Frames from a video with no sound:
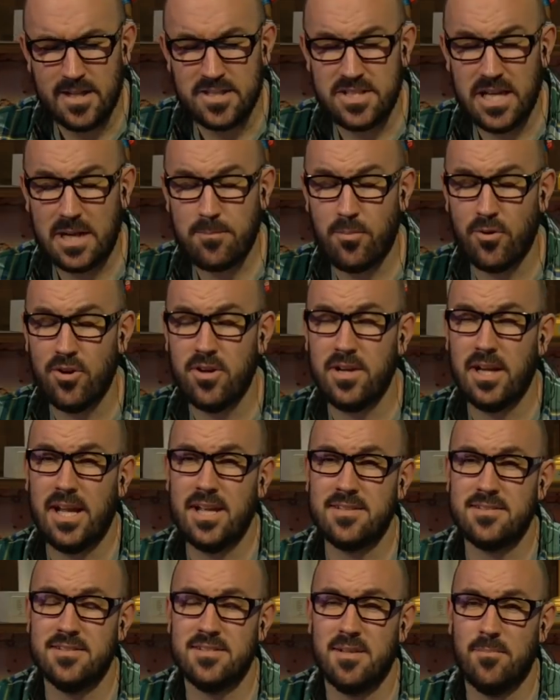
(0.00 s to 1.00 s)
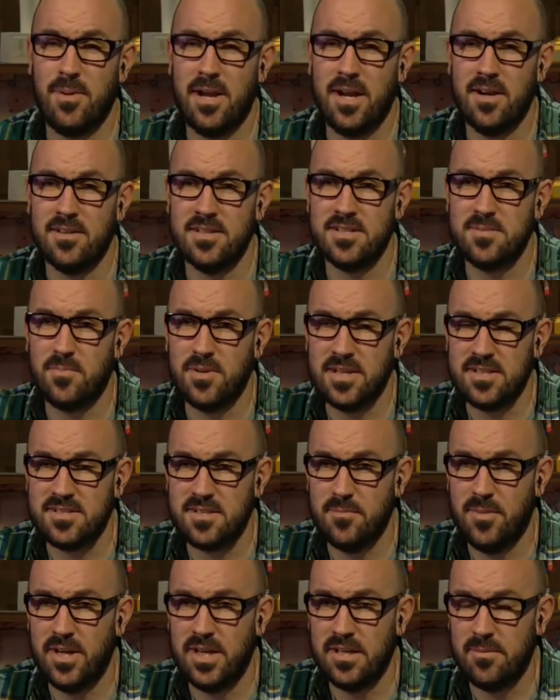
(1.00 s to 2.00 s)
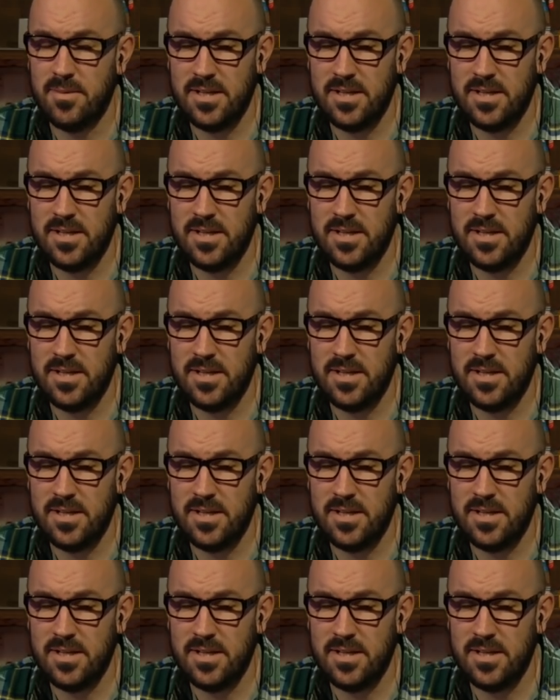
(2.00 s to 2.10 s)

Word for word: Jack Byrne, I guess, is the player that springs to mind.